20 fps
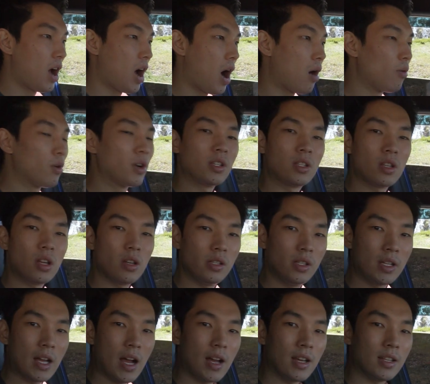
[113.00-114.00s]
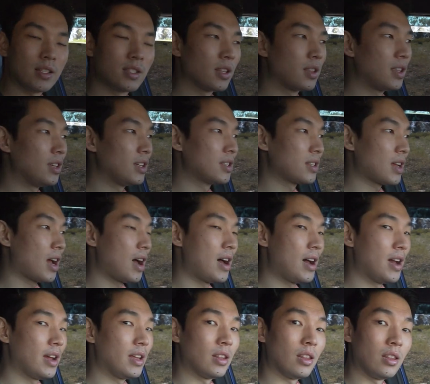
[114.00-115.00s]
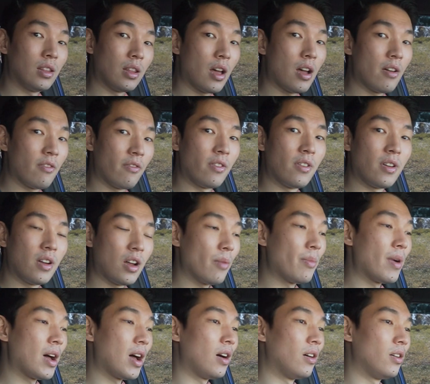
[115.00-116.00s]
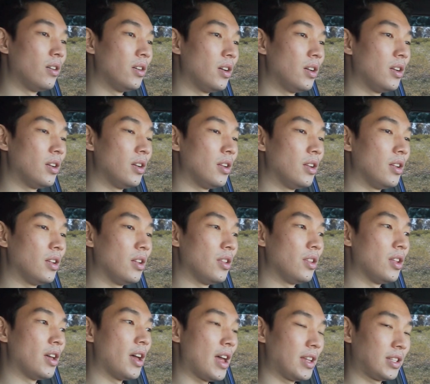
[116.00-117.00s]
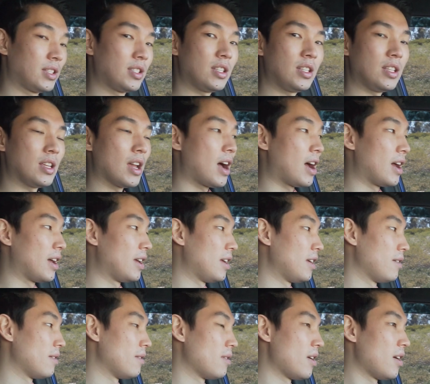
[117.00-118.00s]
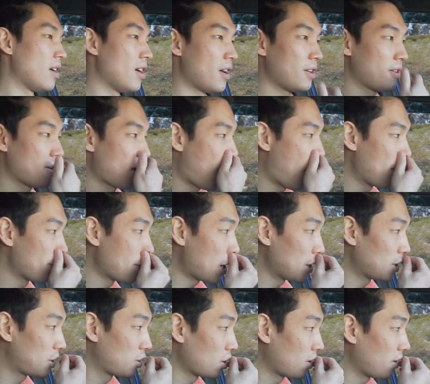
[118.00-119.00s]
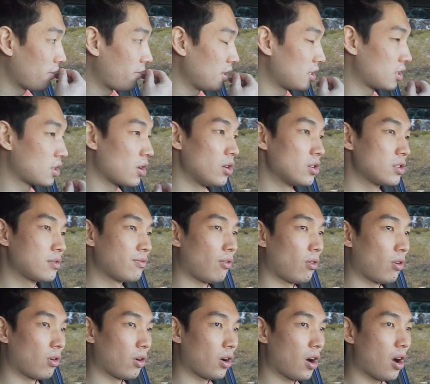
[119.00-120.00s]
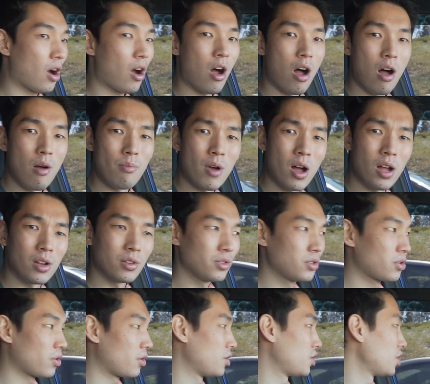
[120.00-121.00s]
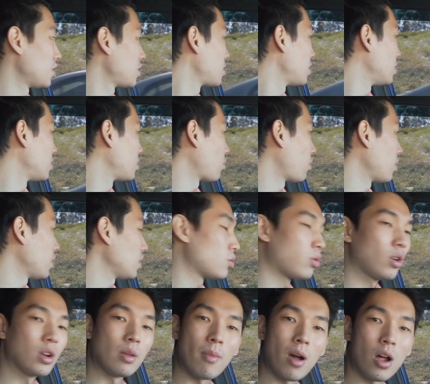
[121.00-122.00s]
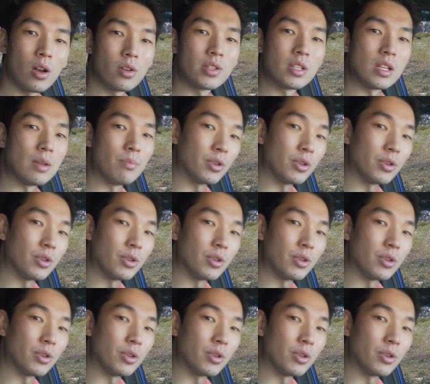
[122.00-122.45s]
I want to tell you guys the things I love about the STI, and I'm not sure if this goes for all models or just the 2020 models in